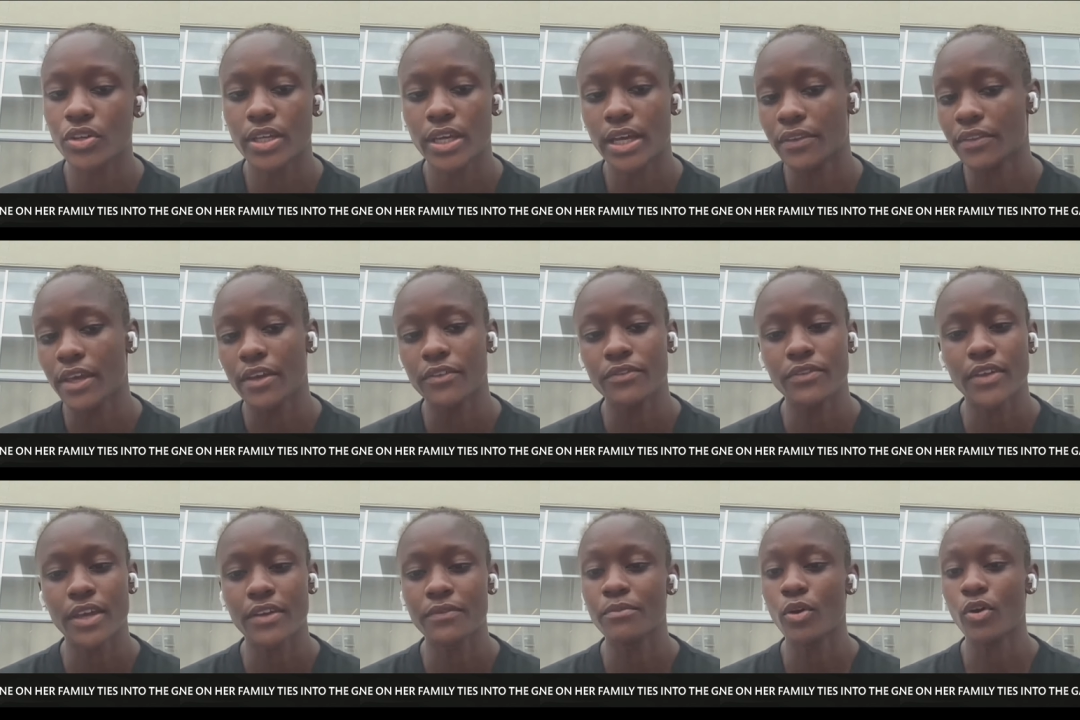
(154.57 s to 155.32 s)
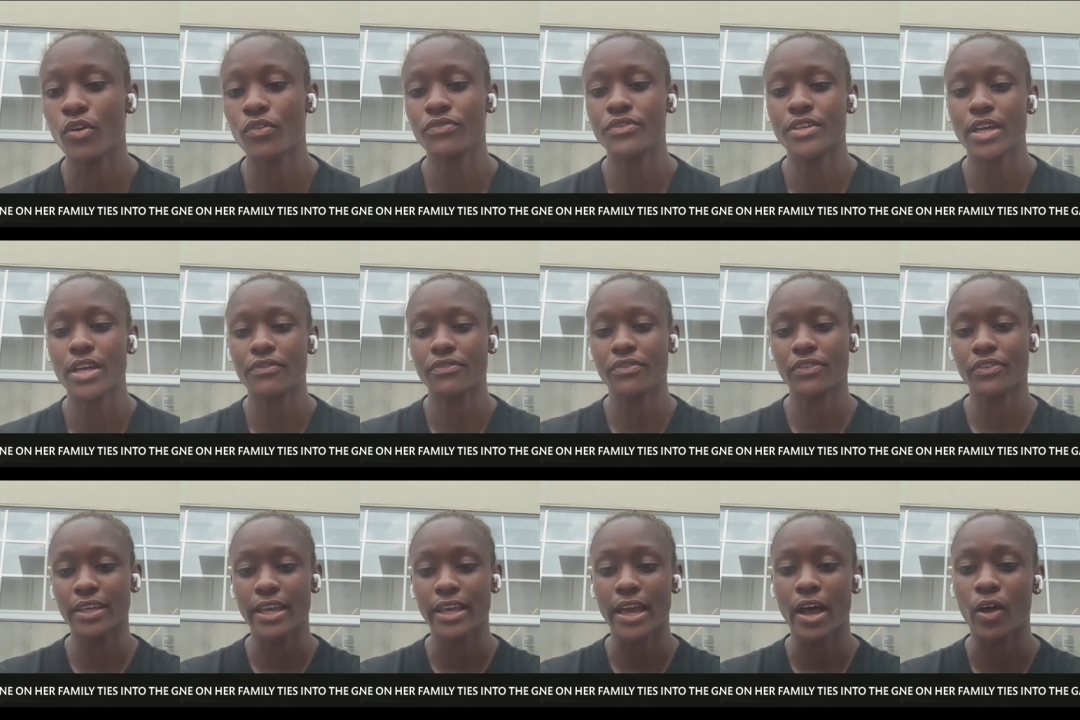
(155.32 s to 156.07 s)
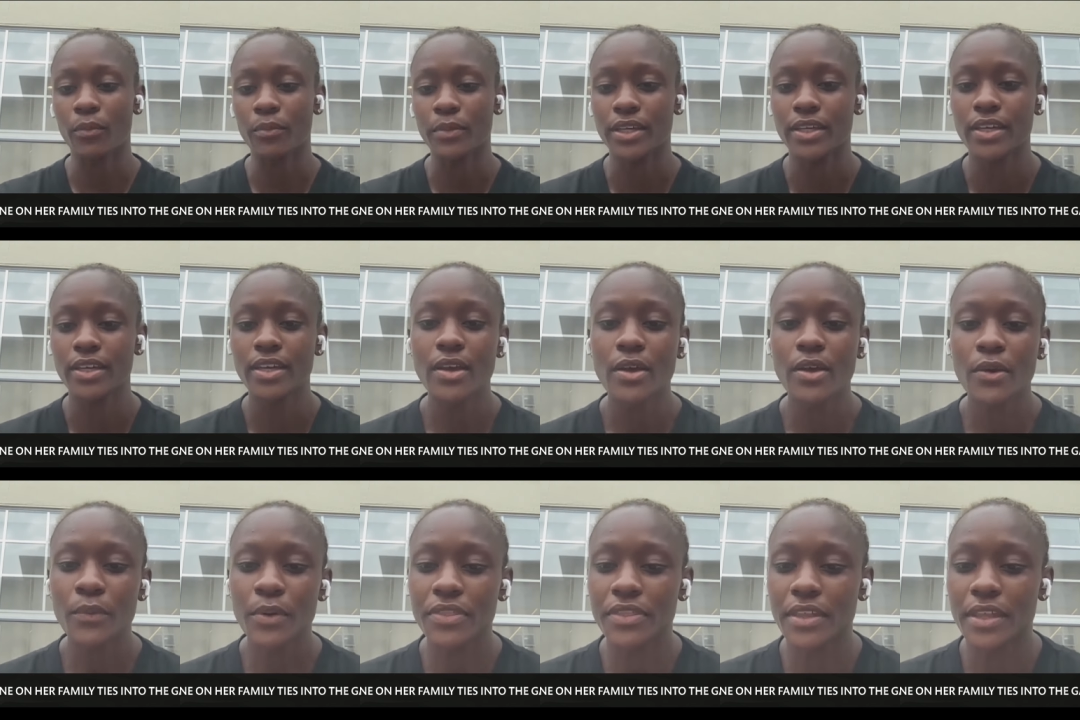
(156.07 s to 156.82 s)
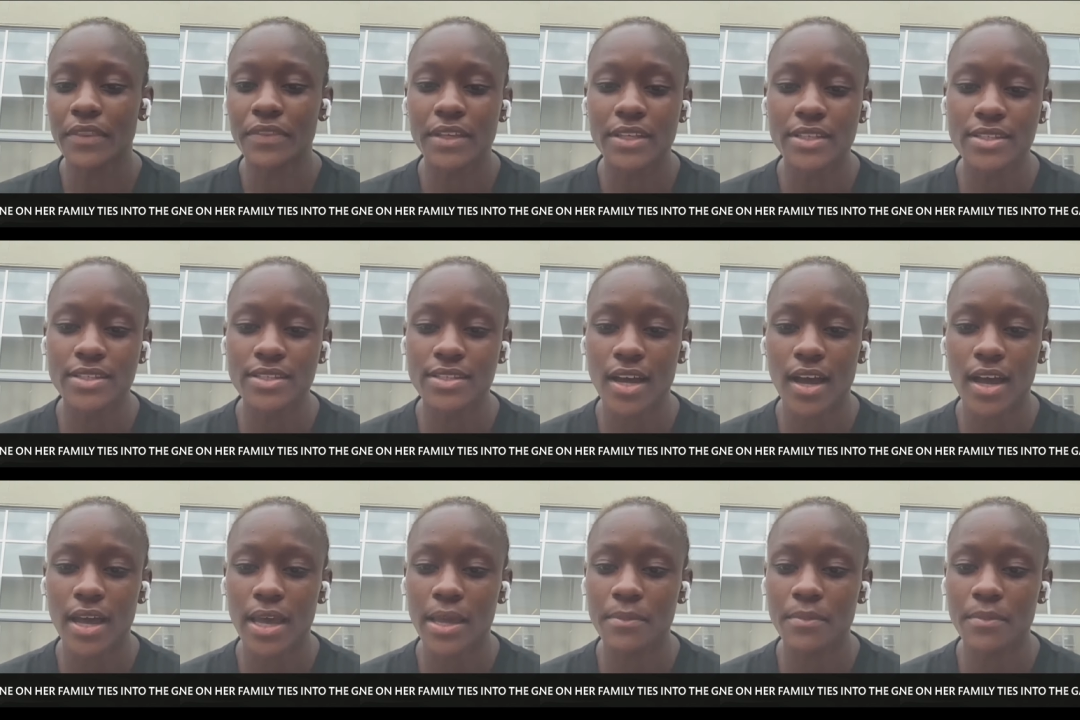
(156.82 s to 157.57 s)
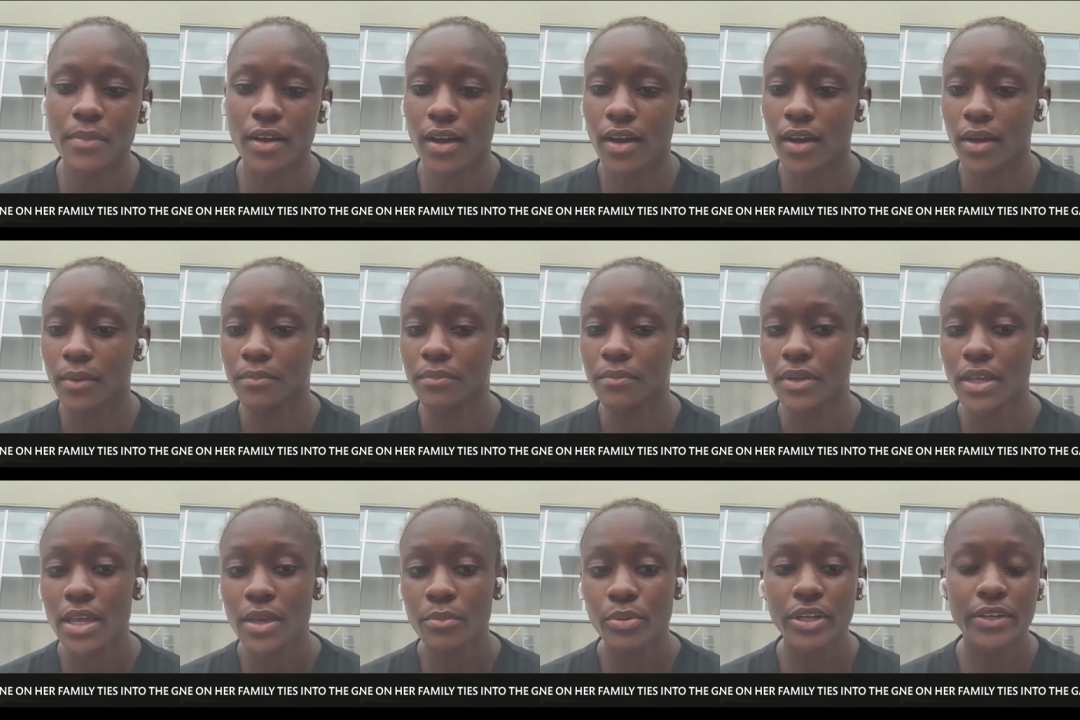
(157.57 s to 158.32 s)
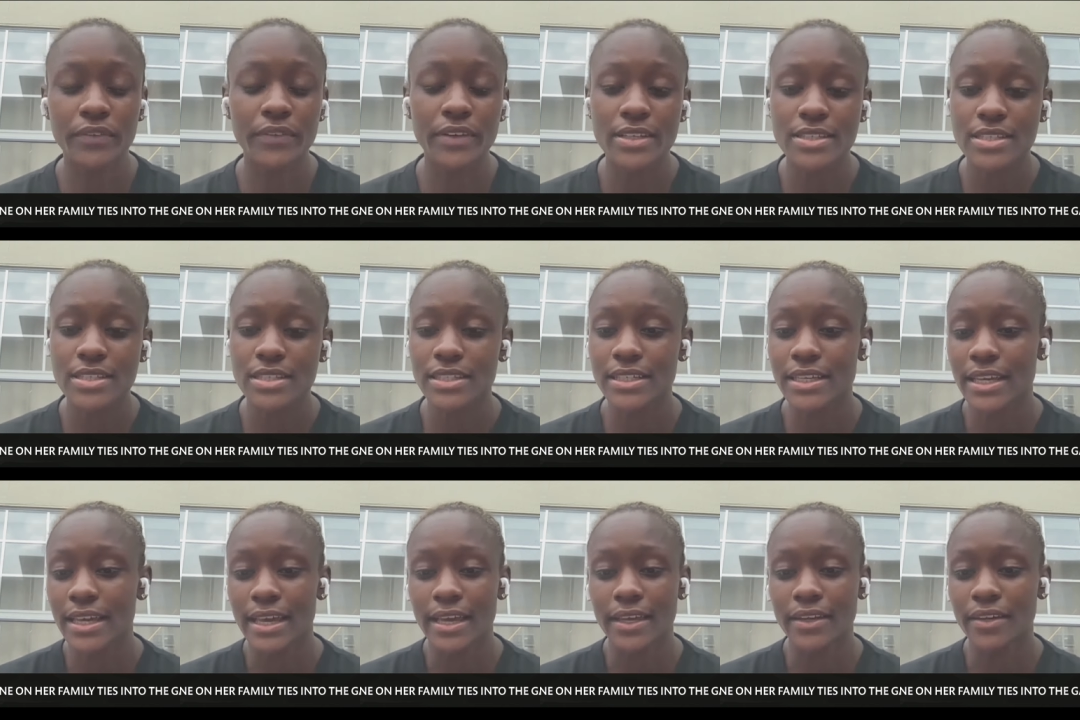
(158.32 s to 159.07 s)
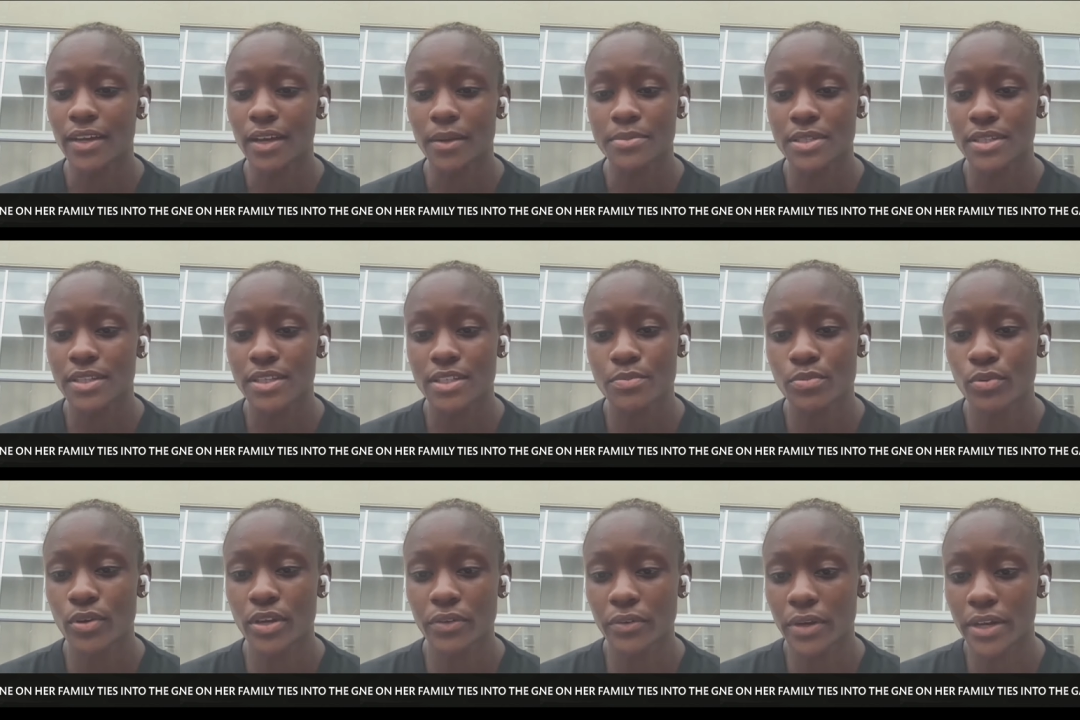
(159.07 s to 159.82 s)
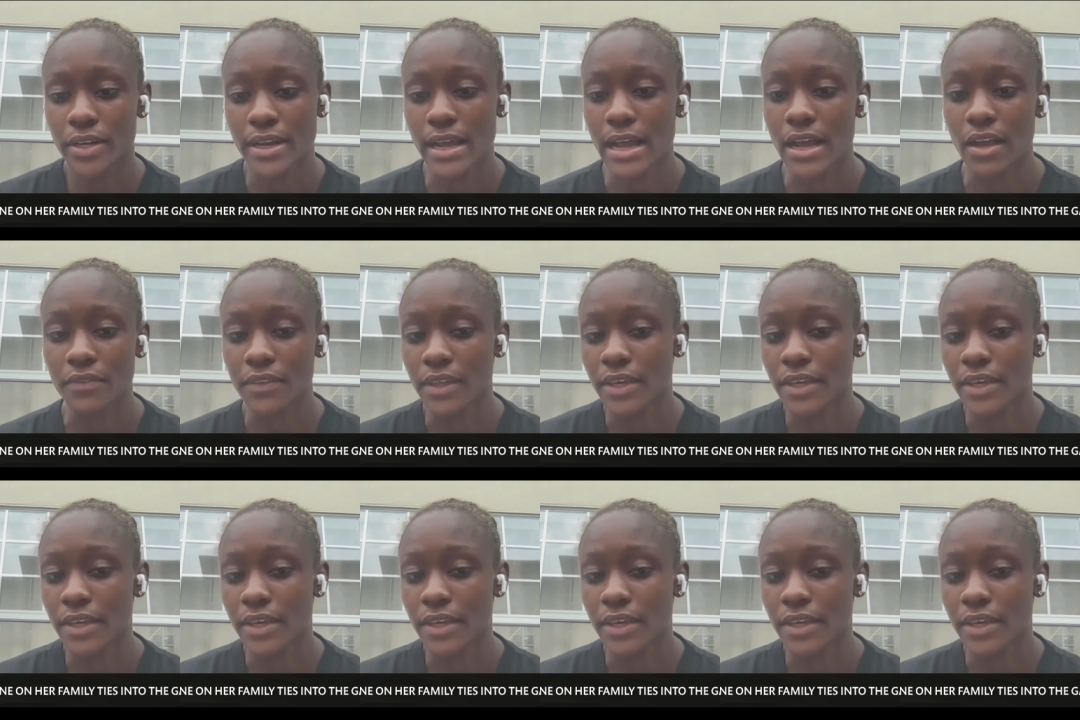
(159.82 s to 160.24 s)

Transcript: So yeah, they they both definitely helped me within this time um, previously and up to this point right